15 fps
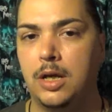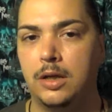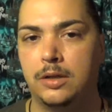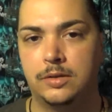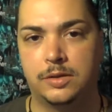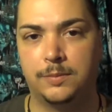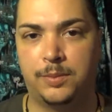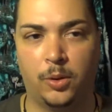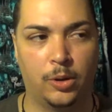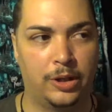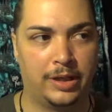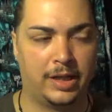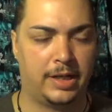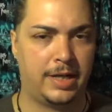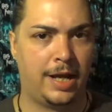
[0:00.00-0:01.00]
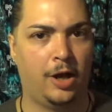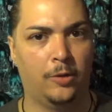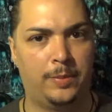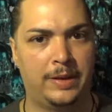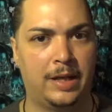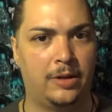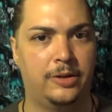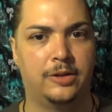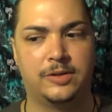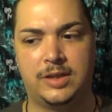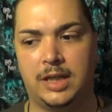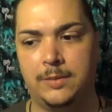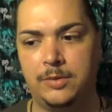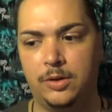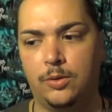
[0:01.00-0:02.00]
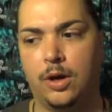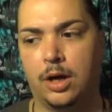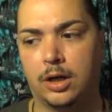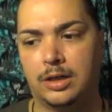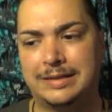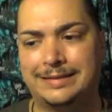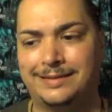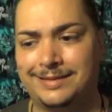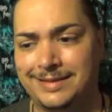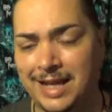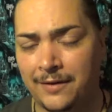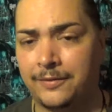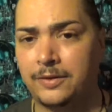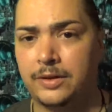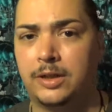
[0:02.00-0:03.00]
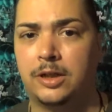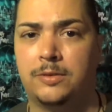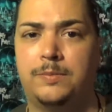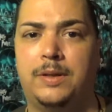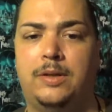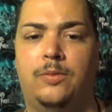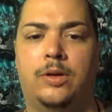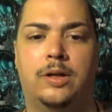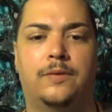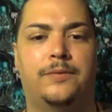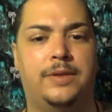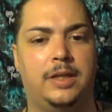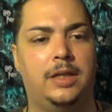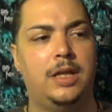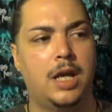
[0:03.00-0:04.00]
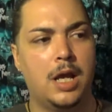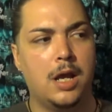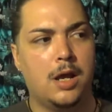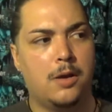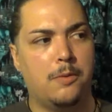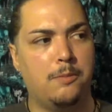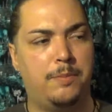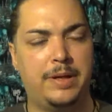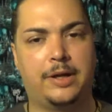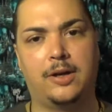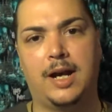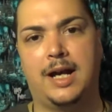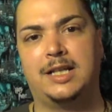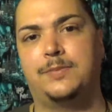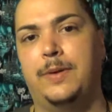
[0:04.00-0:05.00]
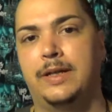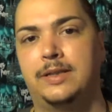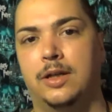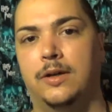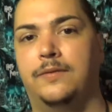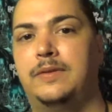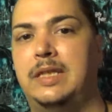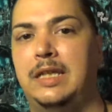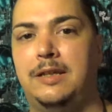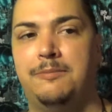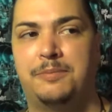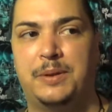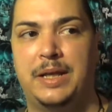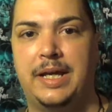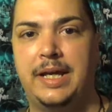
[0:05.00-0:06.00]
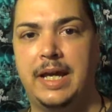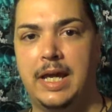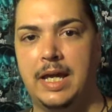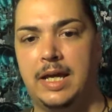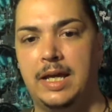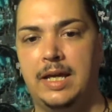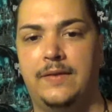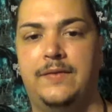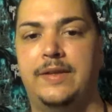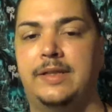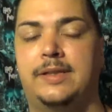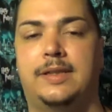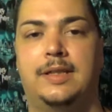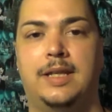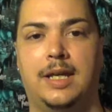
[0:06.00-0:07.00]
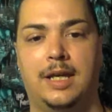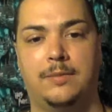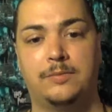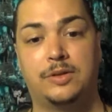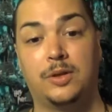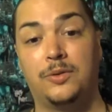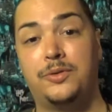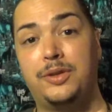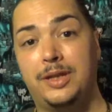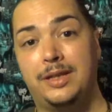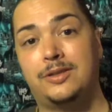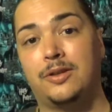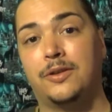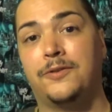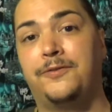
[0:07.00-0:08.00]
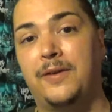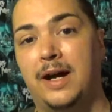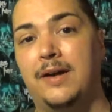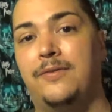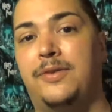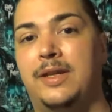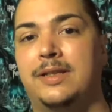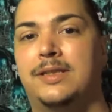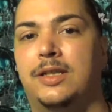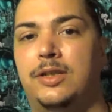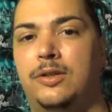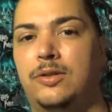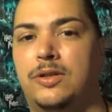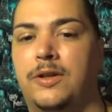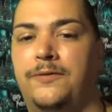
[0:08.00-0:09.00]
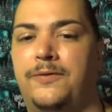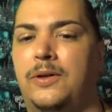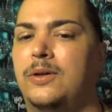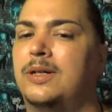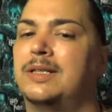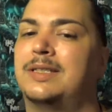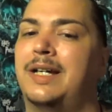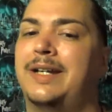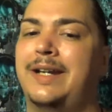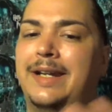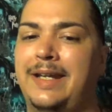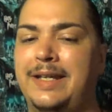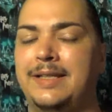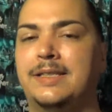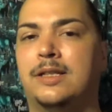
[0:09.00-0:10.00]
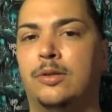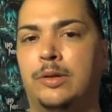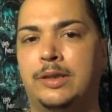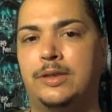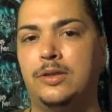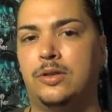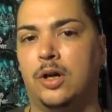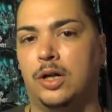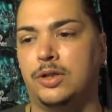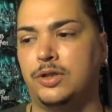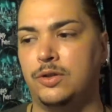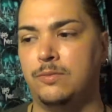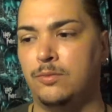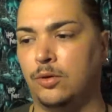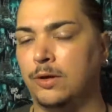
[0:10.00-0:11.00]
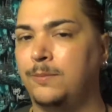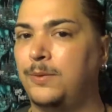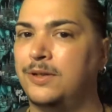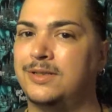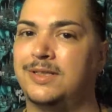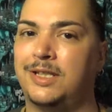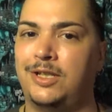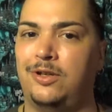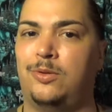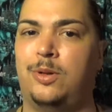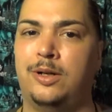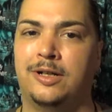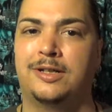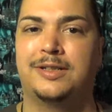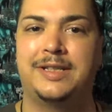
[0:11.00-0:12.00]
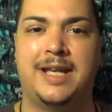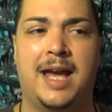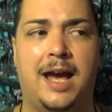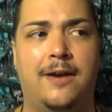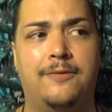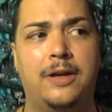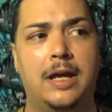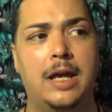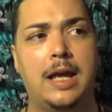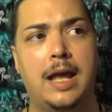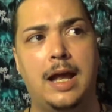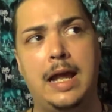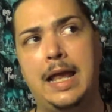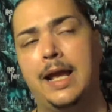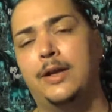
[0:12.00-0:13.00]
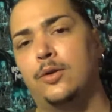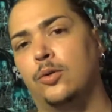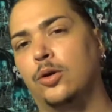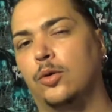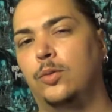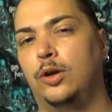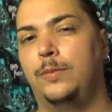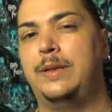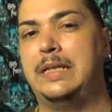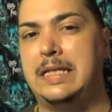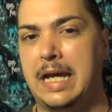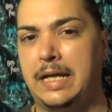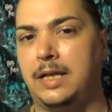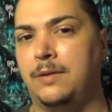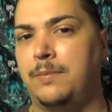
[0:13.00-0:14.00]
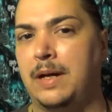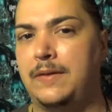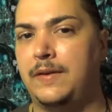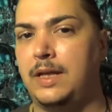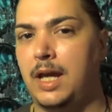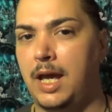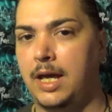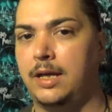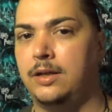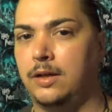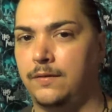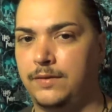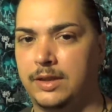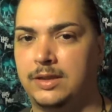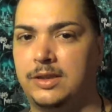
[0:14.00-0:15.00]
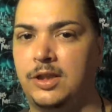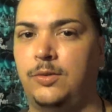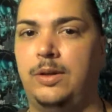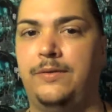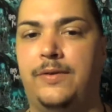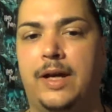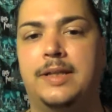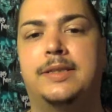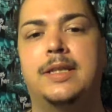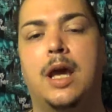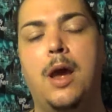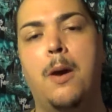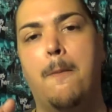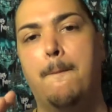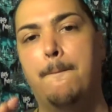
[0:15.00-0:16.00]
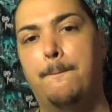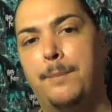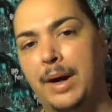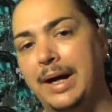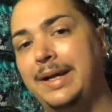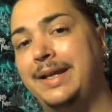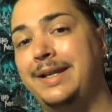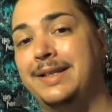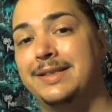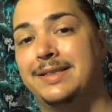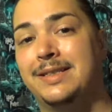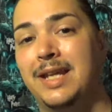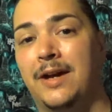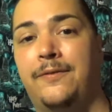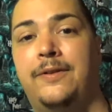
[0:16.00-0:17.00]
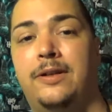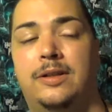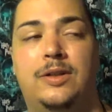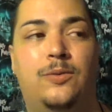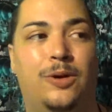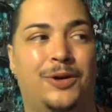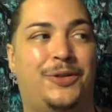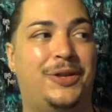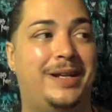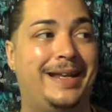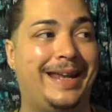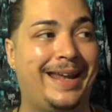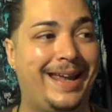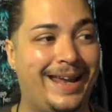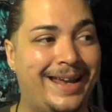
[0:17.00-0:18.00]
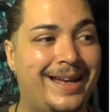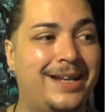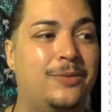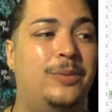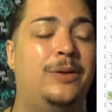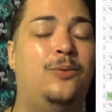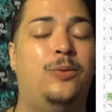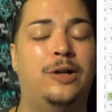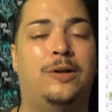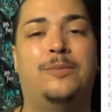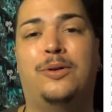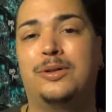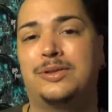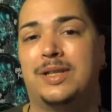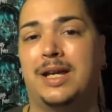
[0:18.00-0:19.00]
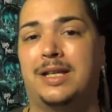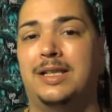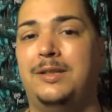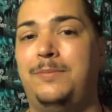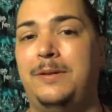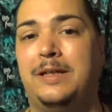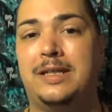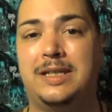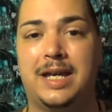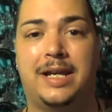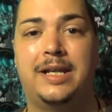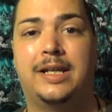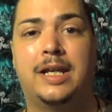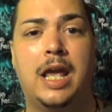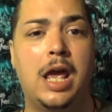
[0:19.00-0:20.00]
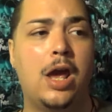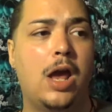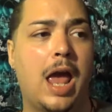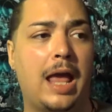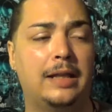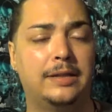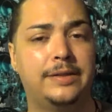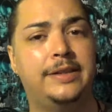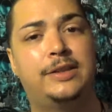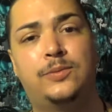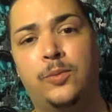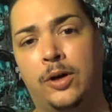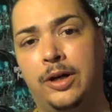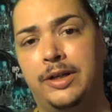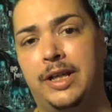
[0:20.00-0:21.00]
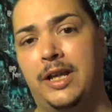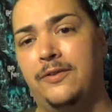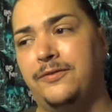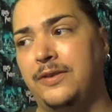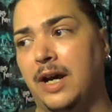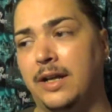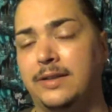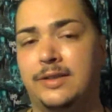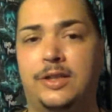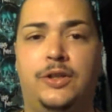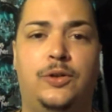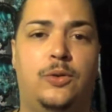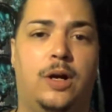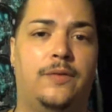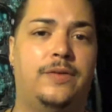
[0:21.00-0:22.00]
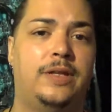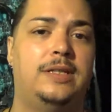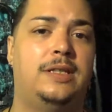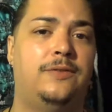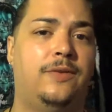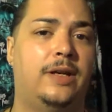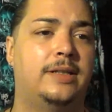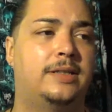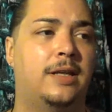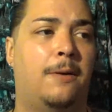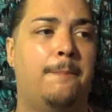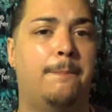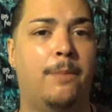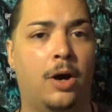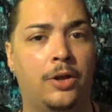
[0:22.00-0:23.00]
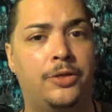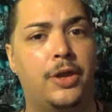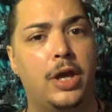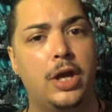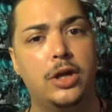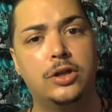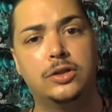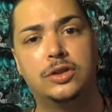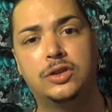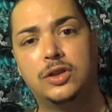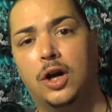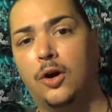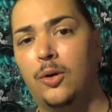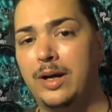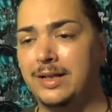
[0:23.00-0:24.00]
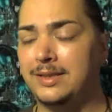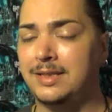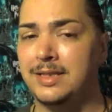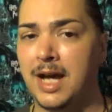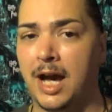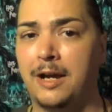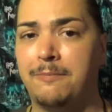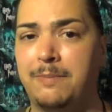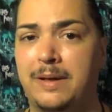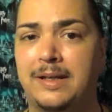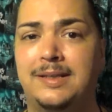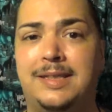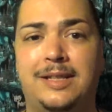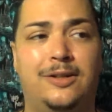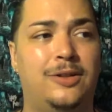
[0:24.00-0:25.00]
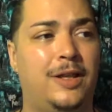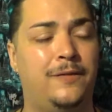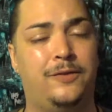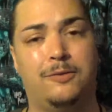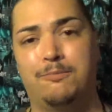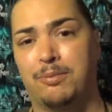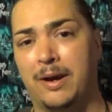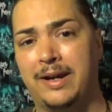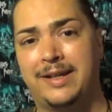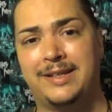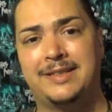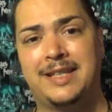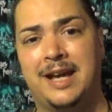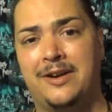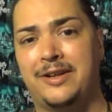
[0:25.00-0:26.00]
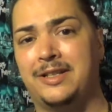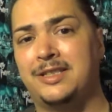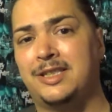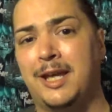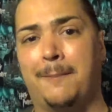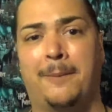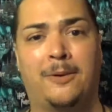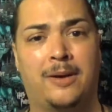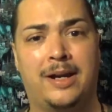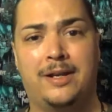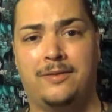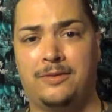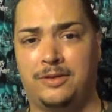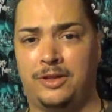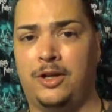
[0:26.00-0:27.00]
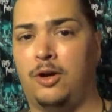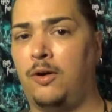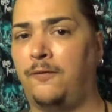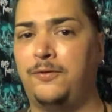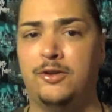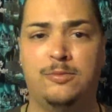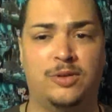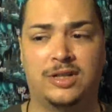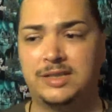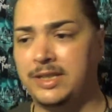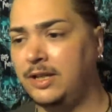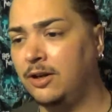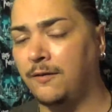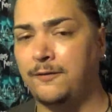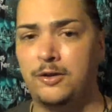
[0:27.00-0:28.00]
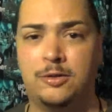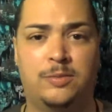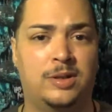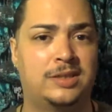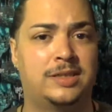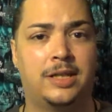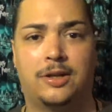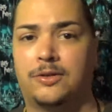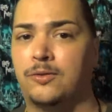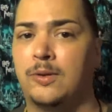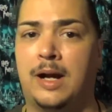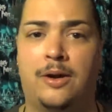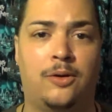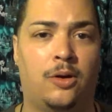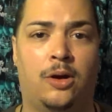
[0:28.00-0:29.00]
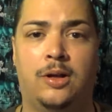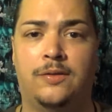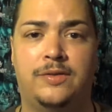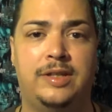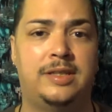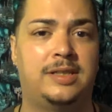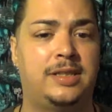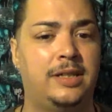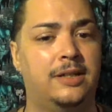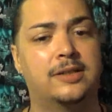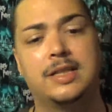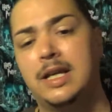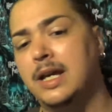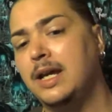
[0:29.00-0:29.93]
supporting and helping out your team. You are definitely going to be one of the bigger aspects of team play in this game. So these are the 5 things that you should focus on. It is going to cost you more books than you currently have and or will be getting by the end of these 2 events, but it is definitely worth it, and we will most likely be getting at least 1, if not 2 of these events a month, so it's not a big deal if you break it down and separate, a few books here, a few books there throughout all of these tiers.